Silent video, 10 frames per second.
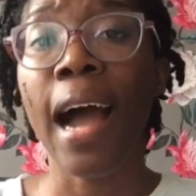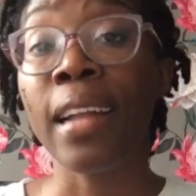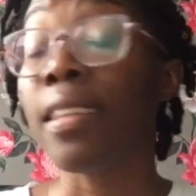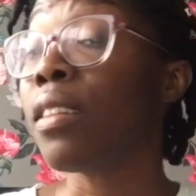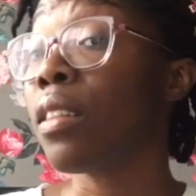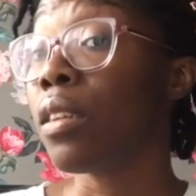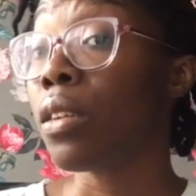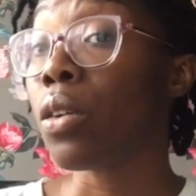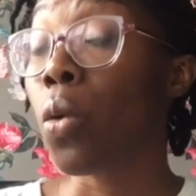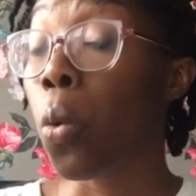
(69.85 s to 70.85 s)
I think
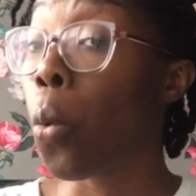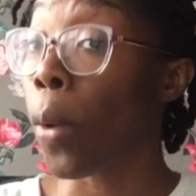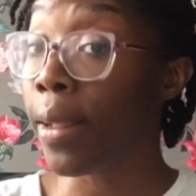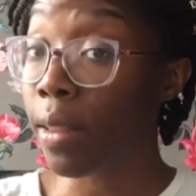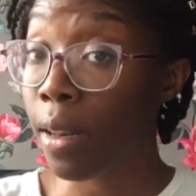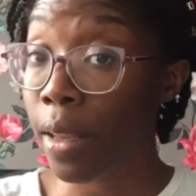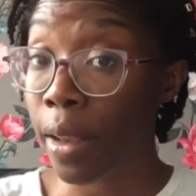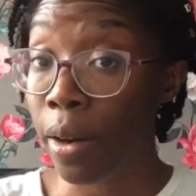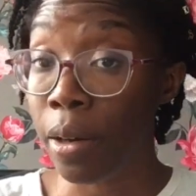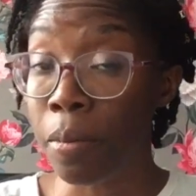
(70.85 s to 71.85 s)
they're quite
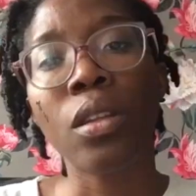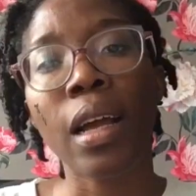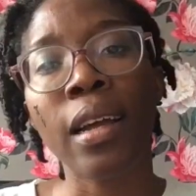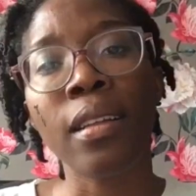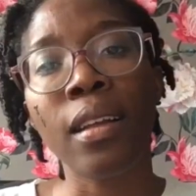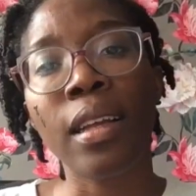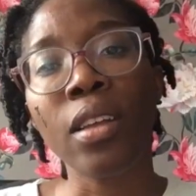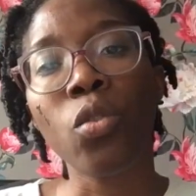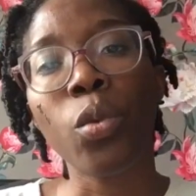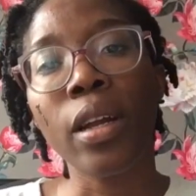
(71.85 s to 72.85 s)
clear. I
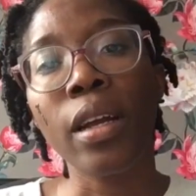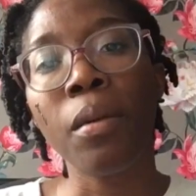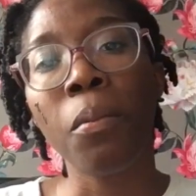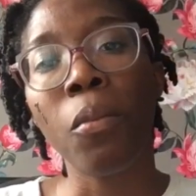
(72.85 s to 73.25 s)
guess what I